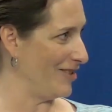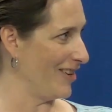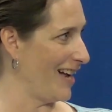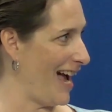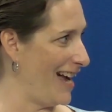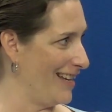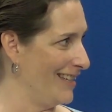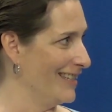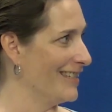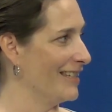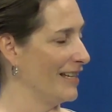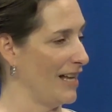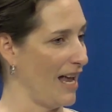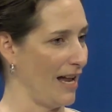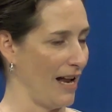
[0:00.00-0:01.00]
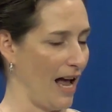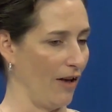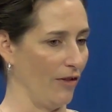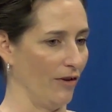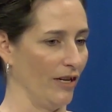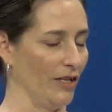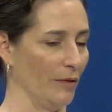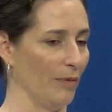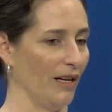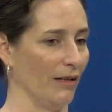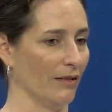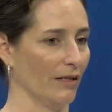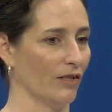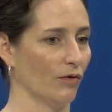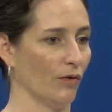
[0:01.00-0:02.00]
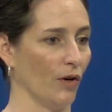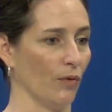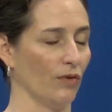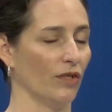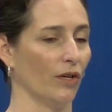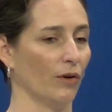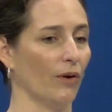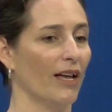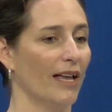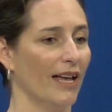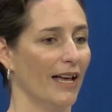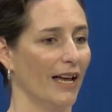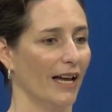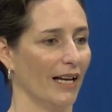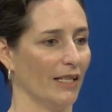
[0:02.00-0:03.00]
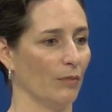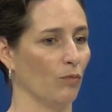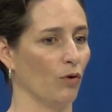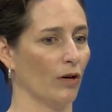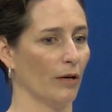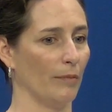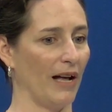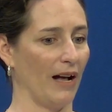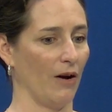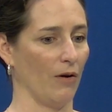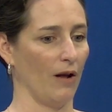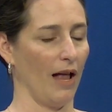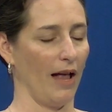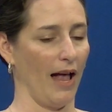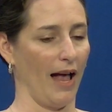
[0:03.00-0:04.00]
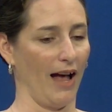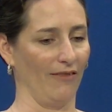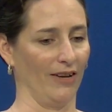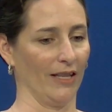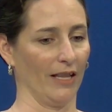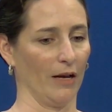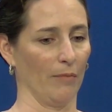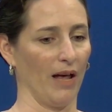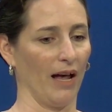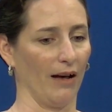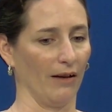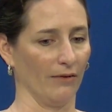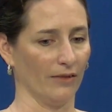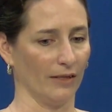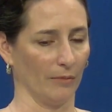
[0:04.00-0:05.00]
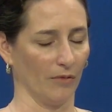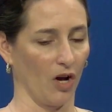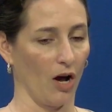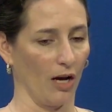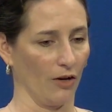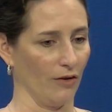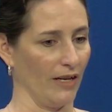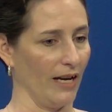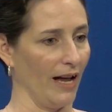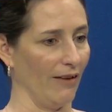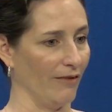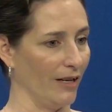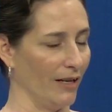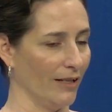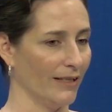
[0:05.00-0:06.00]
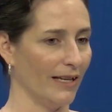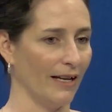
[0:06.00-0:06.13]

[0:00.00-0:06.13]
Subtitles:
guidance and how their independence has grown. So it's more about having them have some concrete evidence.